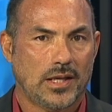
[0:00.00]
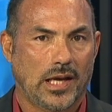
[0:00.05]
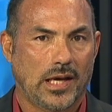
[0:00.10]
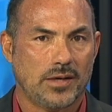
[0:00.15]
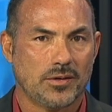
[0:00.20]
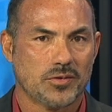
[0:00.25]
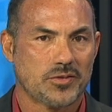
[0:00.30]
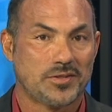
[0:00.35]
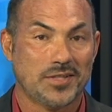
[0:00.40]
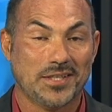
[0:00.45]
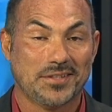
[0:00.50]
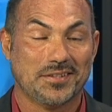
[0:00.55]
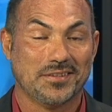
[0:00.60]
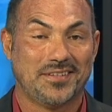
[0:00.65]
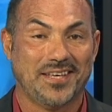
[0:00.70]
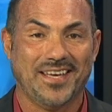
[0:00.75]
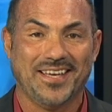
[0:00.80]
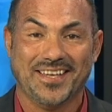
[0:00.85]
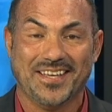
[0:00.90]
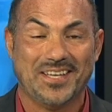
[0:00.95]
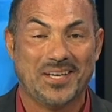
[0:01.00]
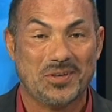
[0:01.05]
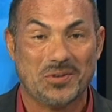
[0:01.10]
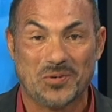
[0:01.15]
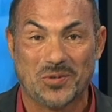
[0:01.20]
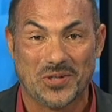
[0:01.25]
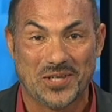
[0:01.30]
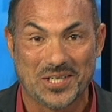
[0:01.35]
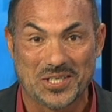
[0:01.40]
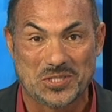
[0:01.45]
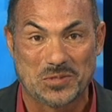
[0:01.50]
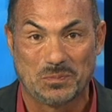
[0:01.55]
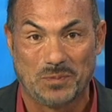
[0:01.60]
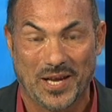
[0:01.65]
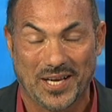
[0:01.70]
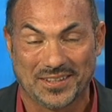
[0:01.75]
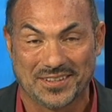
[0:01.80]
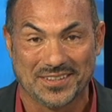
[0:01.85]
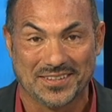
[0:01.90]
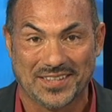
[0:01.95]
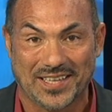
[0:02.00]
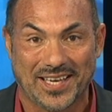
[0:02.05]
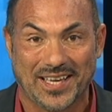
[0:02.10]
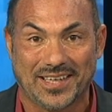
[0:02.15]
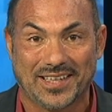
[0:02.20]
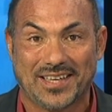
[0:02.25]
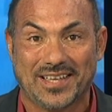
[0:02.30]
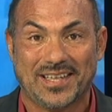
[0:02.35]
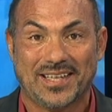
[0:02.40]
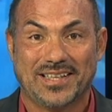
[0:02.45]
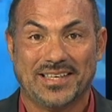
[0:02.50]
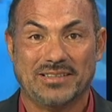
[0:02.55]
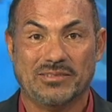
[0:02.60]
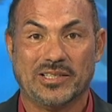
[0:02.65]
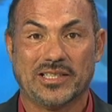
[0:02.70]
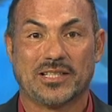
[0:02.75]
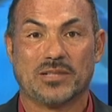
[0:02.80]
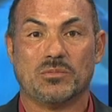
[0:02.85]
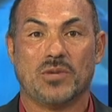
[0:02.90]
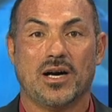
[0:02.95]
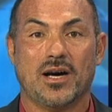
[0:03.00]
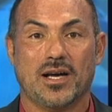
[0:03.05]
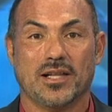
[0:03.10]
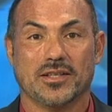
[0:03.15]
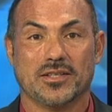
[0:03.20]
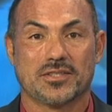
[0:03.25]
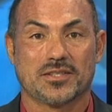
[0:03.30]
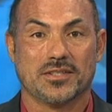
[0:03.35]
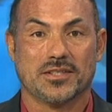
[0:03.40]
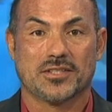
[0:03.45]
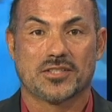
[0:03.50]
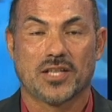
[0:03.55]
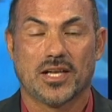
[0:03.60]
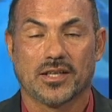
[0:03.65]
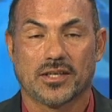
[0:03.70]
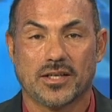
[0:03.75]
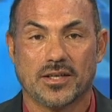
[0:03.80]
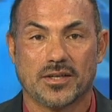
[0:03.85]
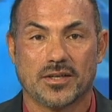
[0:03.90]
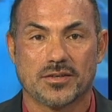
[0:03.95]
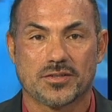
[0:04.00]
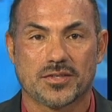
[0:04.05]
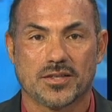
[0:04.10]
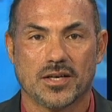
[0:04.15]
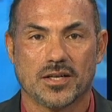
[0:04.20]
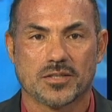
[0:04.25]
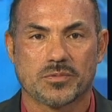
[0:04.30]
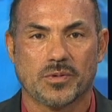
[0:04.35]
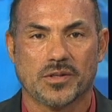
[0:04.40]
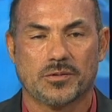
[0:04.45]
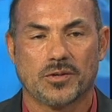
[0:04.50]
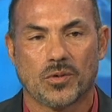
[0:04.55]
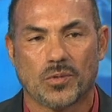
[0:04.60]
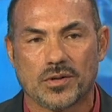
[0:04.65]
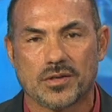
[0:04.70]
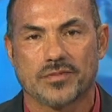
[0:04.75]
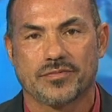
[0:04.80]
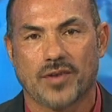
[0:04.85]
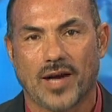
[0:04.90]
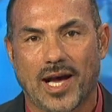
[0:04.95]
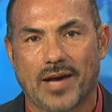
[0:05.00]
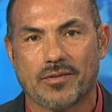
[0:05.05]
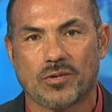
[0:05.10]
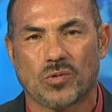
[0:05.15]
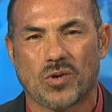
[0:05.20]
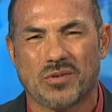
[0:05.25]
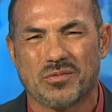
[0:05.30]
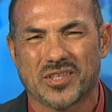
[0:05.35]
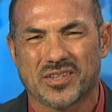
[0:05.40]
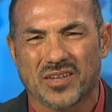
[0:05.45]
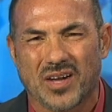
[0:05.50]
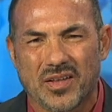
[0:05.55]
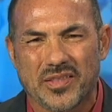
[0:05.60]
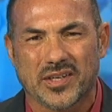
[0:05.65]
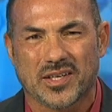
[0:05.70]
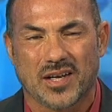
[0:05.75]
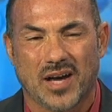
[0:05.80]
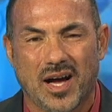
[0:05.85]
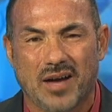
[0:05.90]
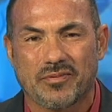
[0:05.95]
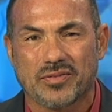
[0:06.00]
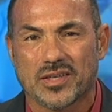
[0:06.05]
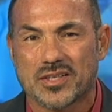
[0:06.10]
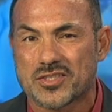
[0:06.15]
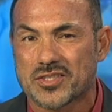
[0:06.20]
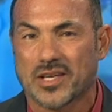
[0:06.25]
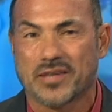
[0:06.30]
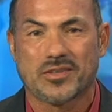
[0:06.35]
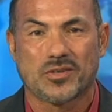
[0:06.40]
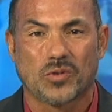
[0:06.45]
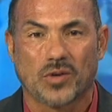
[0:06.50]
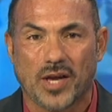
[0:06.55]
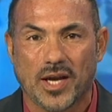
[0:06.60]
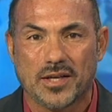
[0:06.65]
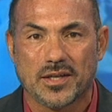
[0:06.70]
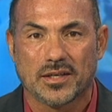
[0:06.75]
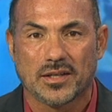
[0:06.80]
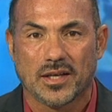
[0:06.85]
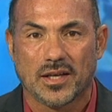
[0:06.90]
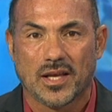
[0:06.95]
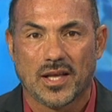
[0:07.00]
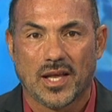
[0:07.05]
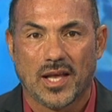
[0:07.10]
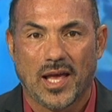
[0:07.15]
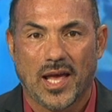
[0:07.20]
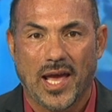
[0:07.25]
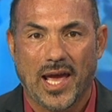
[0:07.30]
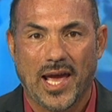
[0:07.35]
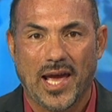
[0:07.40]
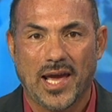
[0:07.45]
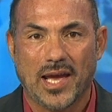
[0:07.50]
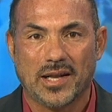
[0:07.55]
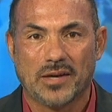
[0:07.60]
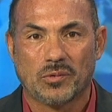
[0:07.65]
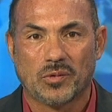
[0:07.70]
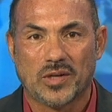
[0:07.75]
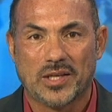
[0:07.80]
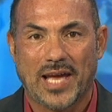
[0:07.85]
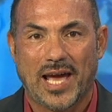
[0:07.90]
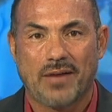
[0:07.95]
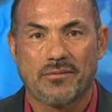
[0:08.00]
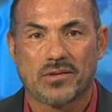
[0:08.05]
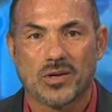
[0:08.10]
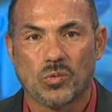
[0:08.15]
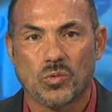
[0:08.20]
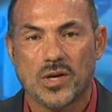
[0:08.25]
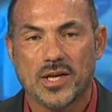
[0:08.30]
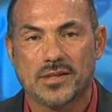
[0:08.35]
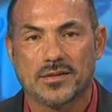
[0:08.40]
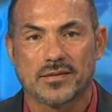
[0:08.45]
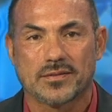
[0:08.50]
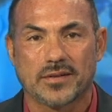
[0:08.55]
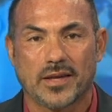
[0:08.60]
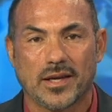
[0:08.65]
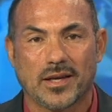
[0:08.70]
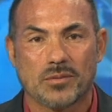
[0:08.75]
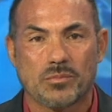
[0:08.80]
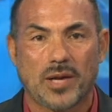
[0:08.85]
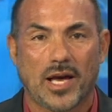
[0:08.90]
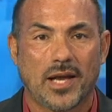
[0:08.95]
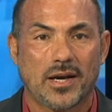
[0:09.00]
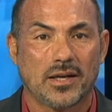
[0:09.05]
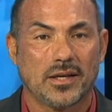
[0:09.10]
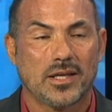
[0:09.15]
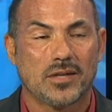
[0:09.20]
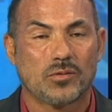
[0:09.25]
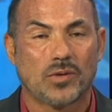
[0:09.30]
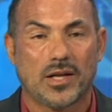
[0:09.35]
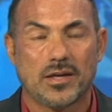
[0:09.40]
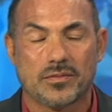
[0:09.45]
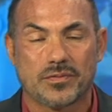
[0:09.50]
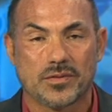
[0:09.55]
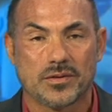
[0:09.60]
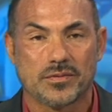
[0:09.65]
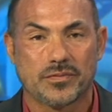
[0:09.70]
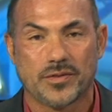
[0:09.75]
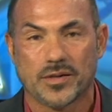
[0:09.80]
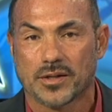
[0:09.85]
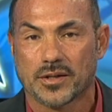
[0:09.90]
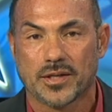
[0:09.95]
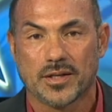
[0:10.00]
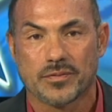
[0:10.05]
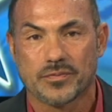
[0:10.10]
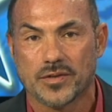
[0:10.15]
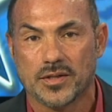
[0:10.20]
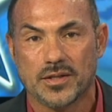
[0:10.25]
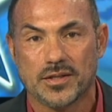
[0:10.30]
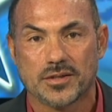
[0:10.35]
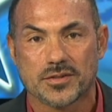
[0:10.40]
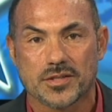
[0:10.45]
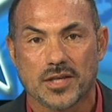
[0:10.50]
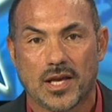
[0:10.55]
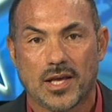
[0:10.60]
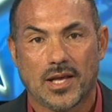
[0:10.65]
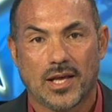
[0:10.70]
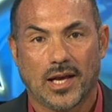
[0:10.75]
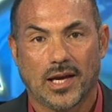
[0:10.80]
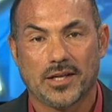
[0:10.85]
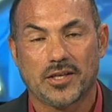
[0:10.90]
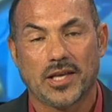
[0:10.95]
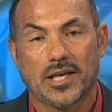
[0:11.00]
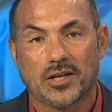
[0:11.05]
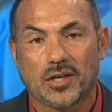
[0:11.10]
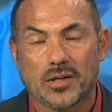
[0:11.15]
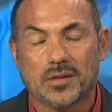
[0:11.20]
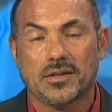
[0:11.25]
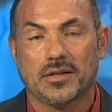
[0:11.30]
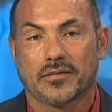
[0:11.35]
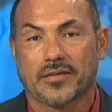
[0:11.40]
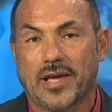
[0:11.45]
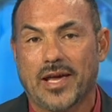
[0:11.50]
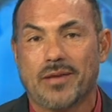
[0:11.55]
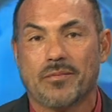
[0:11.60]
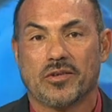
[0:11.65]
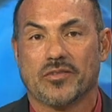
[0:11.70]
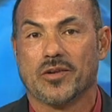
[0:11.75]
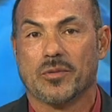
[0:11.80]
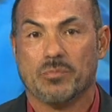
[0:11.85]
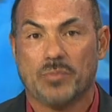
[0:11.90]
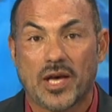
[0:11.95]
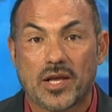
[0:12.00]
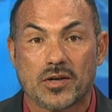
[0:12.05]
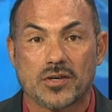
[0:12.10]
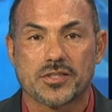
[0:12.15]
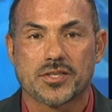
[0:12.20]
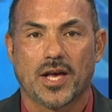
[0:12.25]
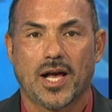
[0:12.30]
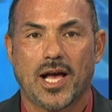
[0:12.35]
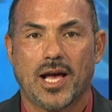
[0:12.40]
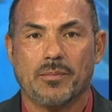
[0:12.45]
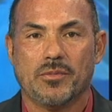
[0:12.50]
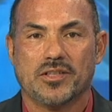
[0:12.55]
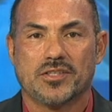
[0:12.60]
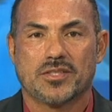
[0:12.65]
I don't think today anyone expected that. I mean, come on, let's not kid ourselves. But going to 5-1 with all the confidence they created and having a week to think about it and getting ready for the Philadelphia Eagles, it couldn't have came at a better time.